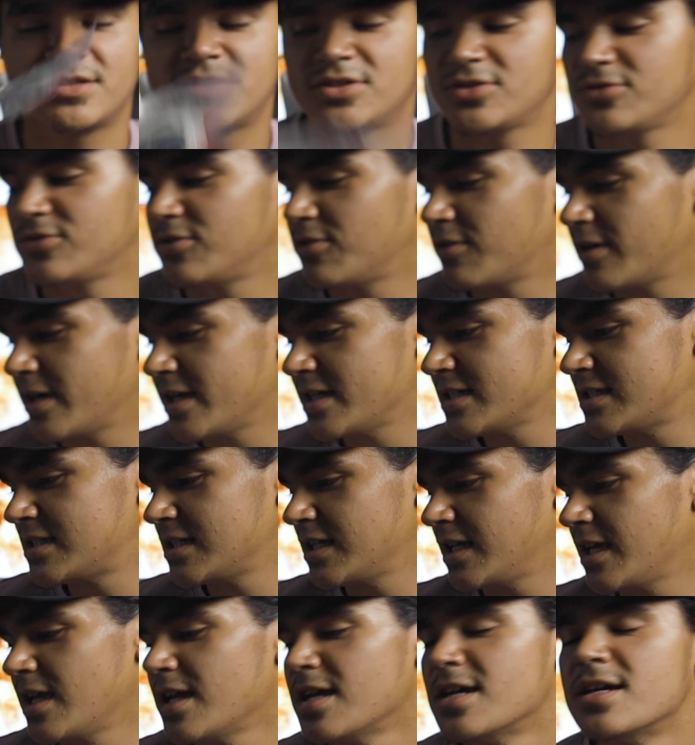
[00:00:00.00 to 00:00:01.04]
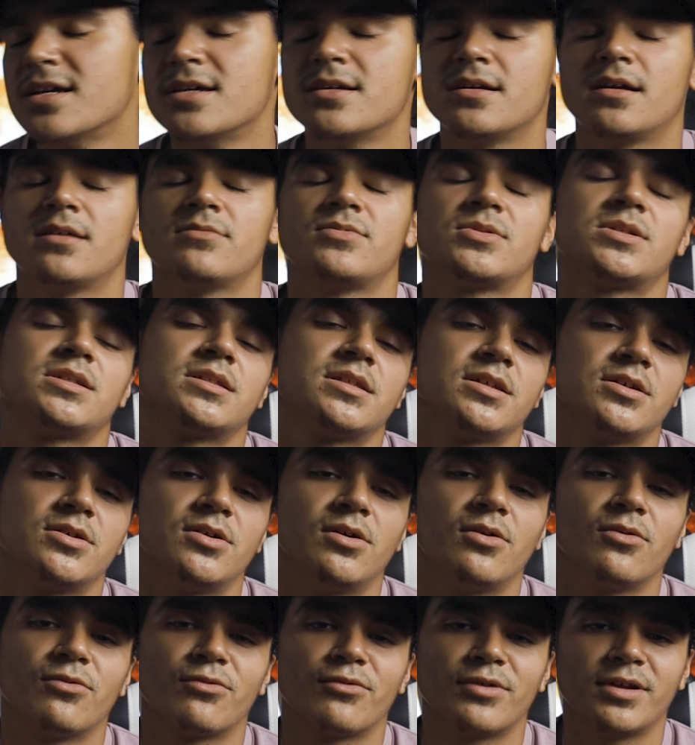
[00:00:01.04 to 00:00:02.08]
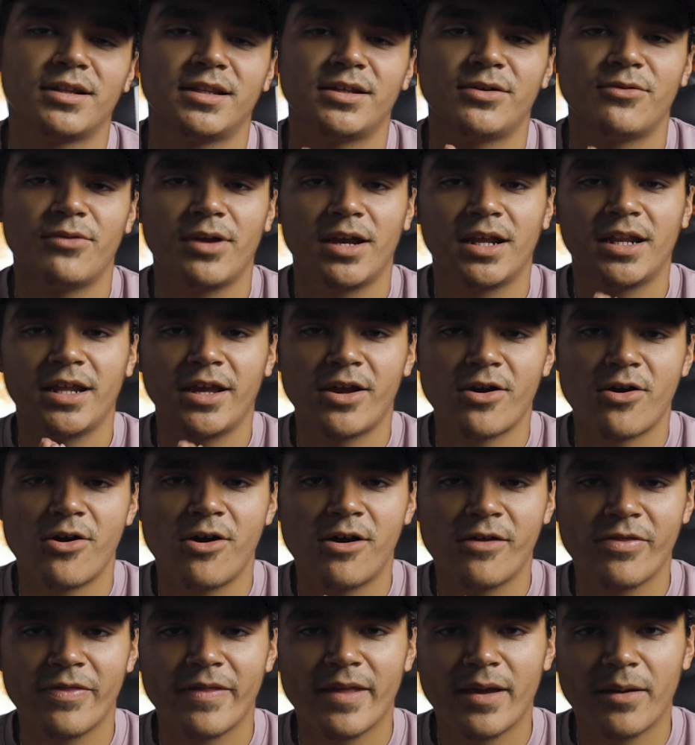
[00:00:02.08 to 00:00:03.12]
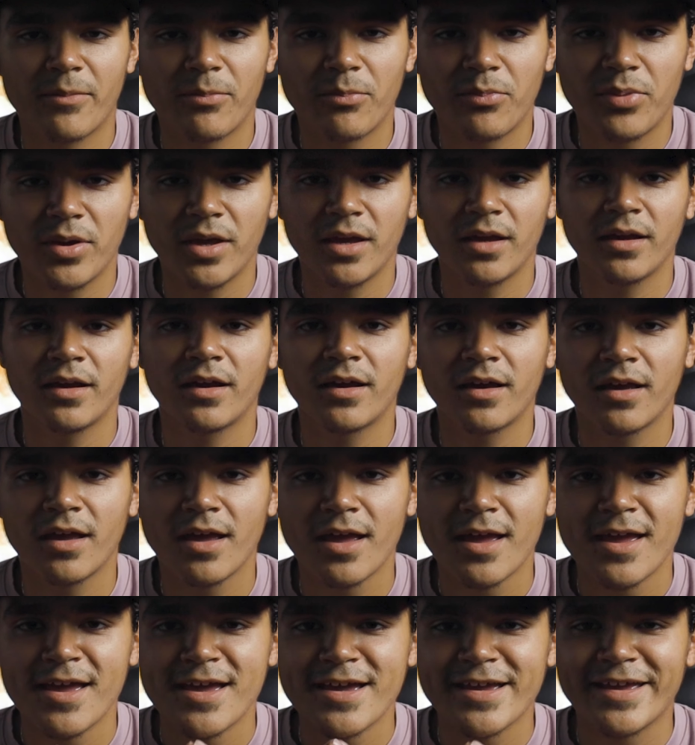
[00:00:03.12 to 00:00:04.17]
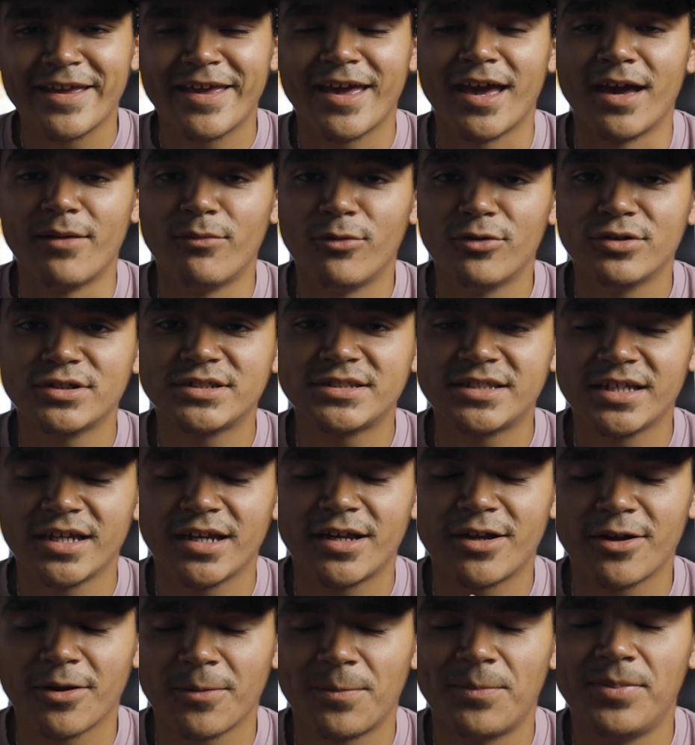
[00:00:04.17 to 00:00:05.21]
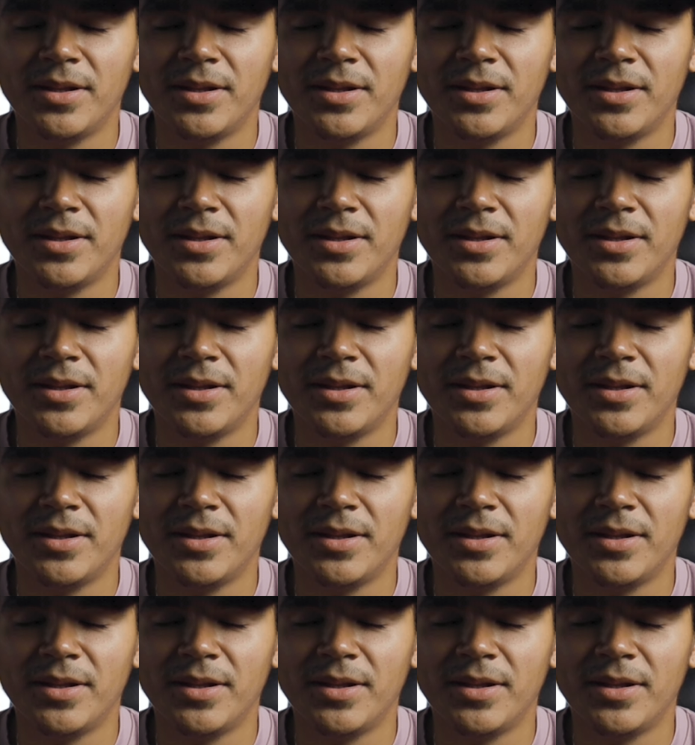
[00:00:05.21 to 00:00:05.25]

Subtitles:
too crazy. I'm still really waiting on that pink camo sticker.